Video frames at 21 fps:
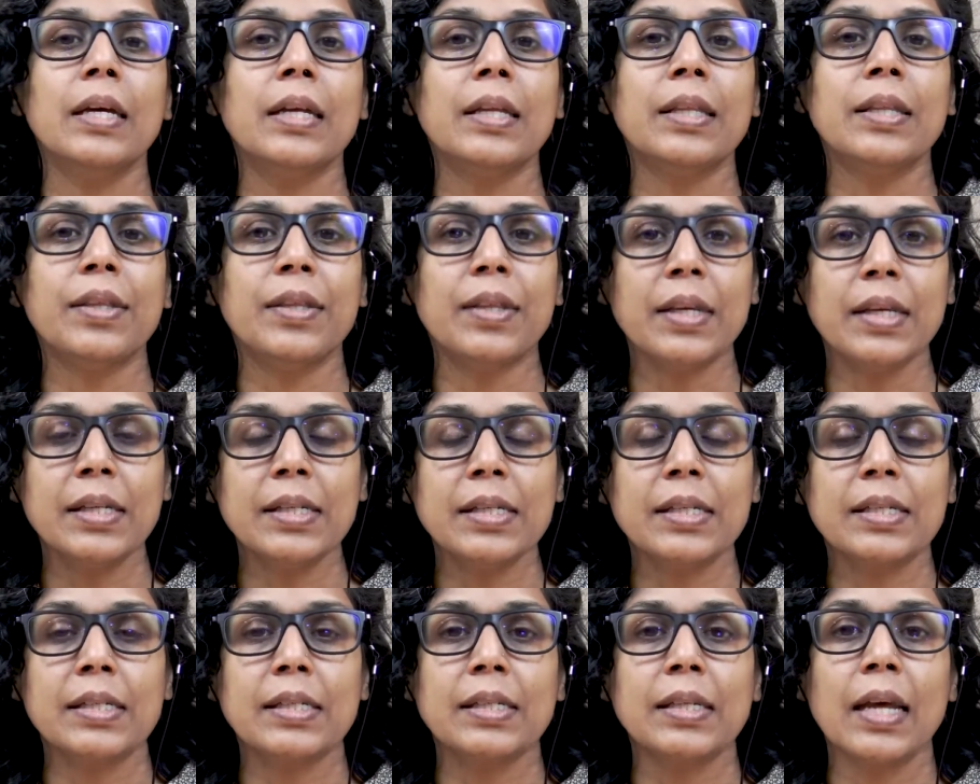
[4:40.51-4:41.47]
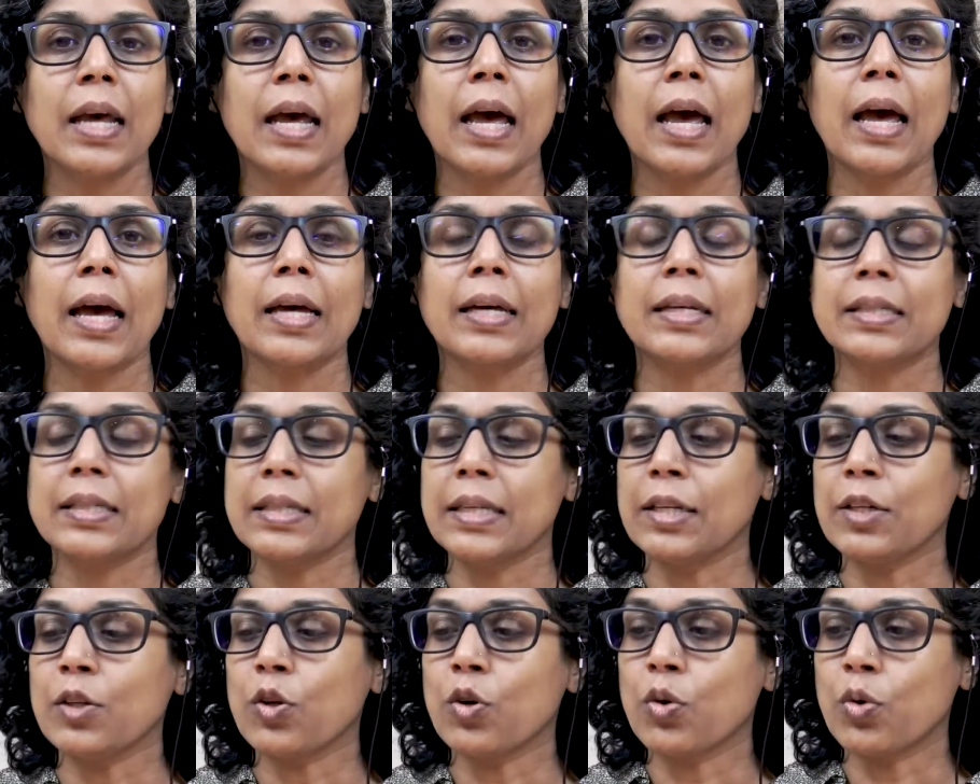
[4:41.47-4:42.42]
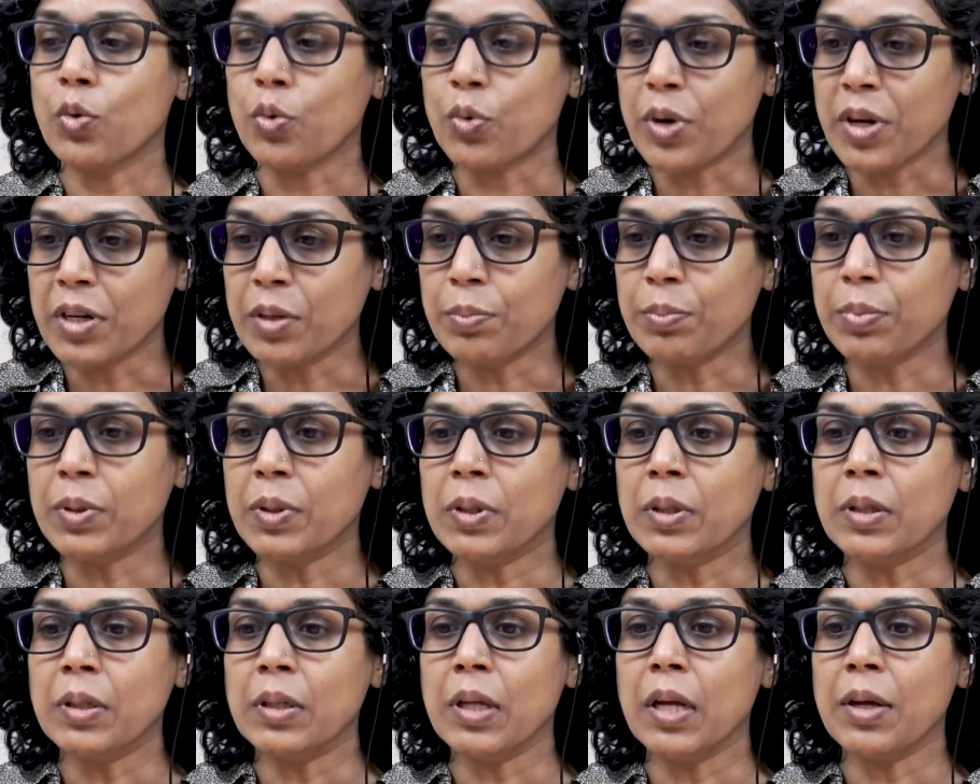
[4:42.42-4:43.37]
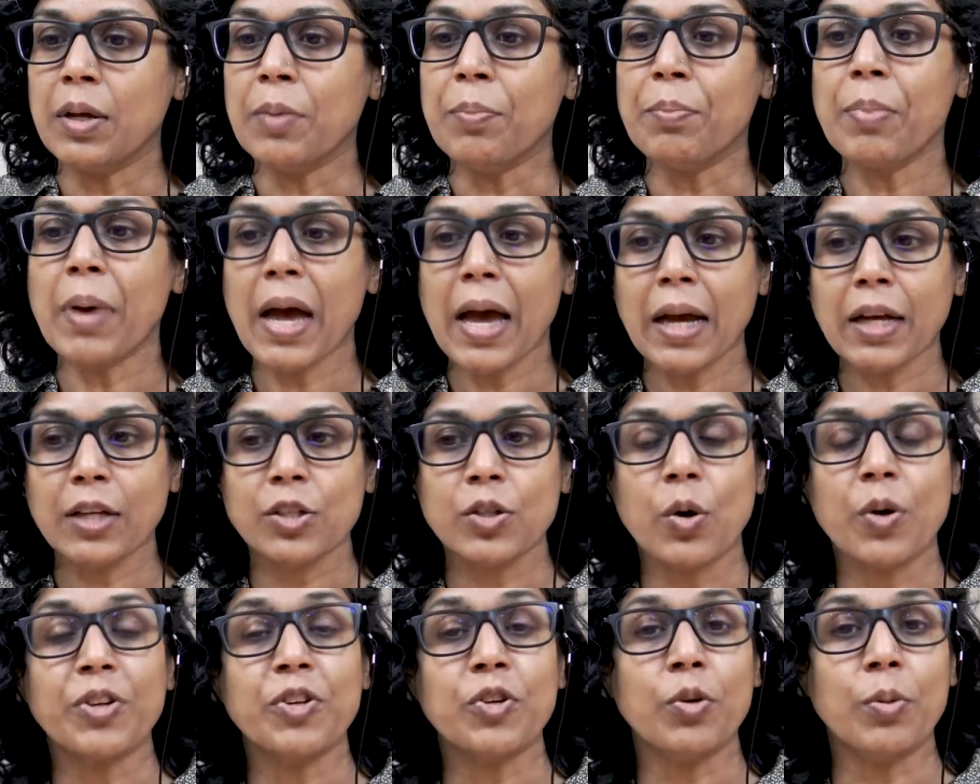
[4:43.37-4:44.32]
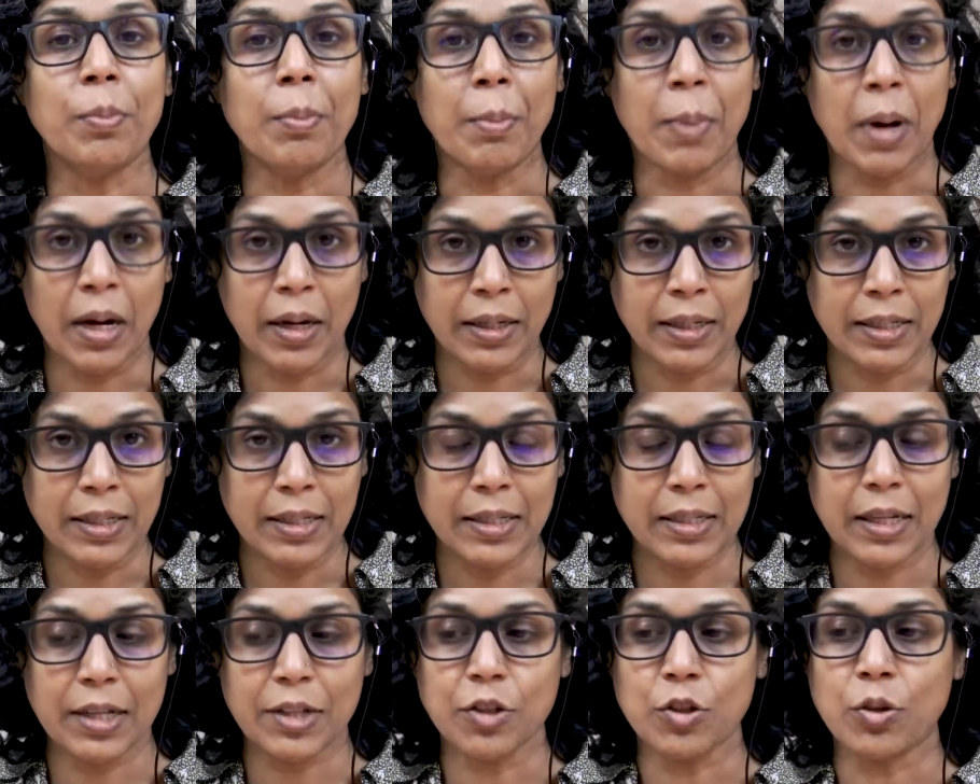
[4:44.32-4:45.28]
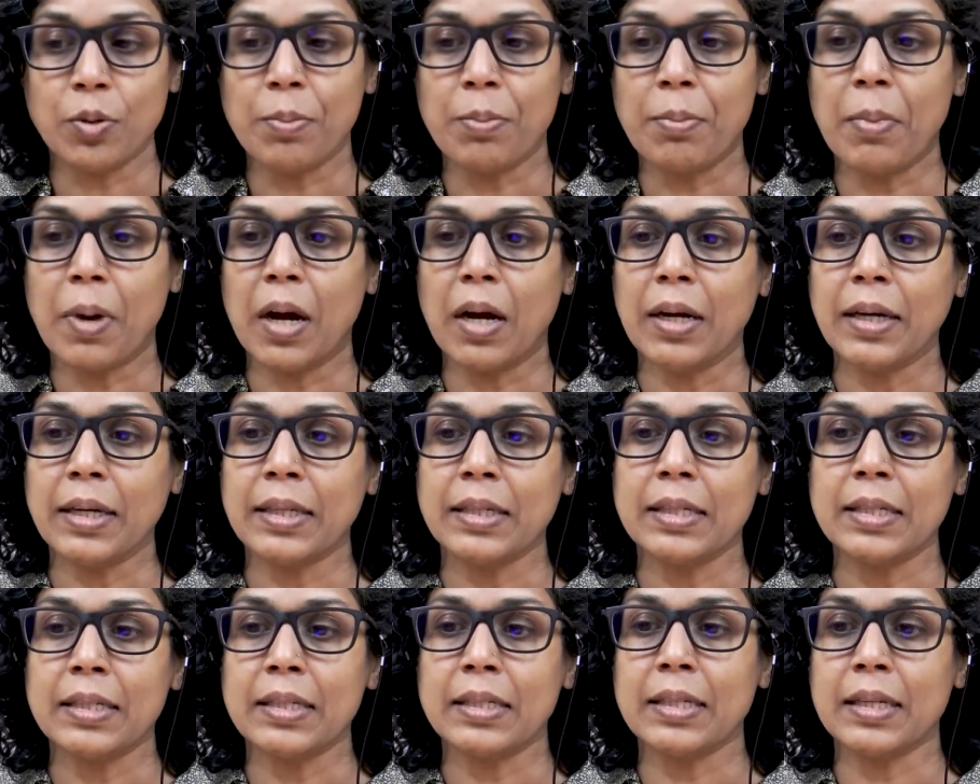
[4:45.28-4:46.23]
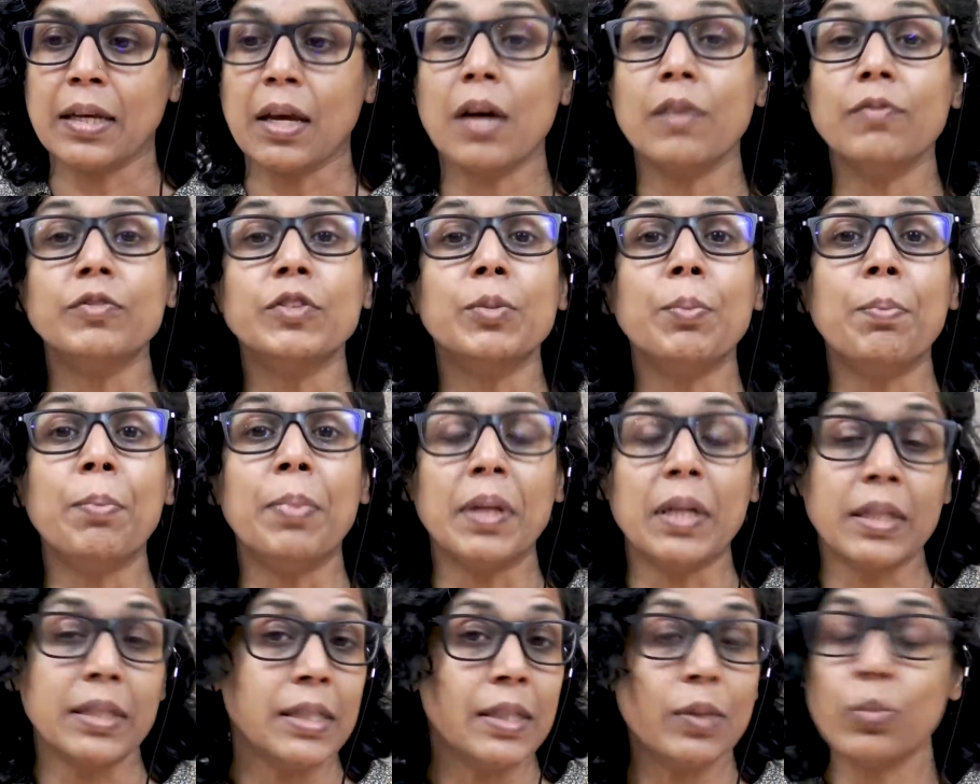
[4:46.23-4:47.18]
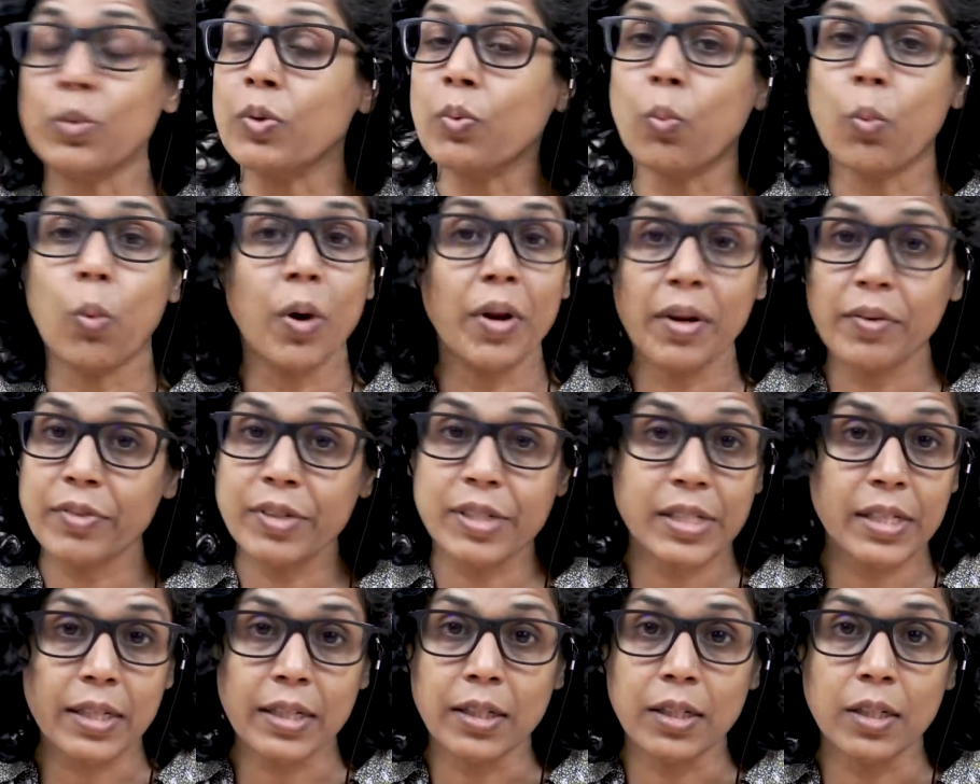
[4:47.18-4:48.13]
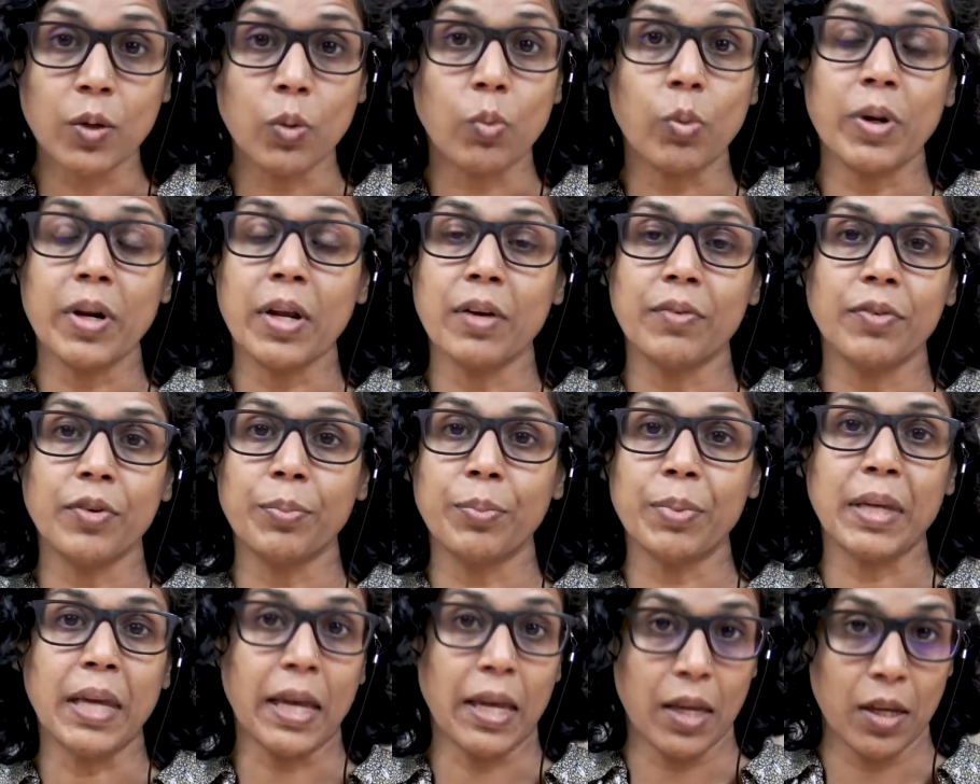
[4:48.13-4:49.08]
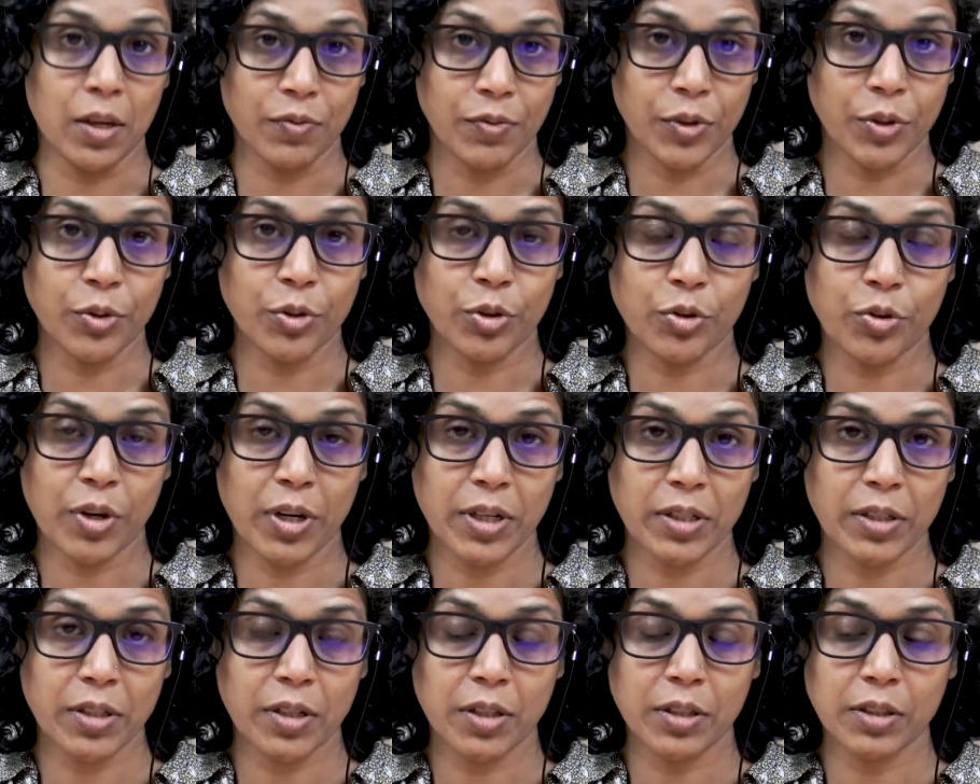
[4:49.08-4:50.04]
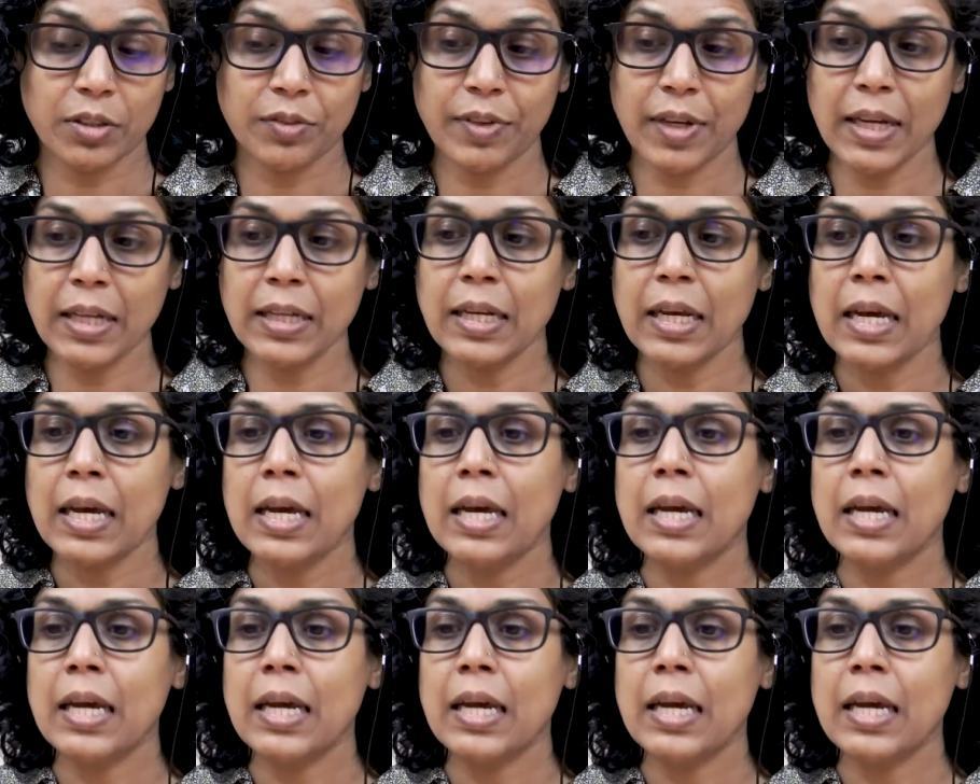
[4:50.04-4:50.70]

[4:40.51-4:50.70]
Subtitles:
This has incredible impacts on your mind and your mind's comfortability with whatever skill or whatever behavior you're trying to cultivate.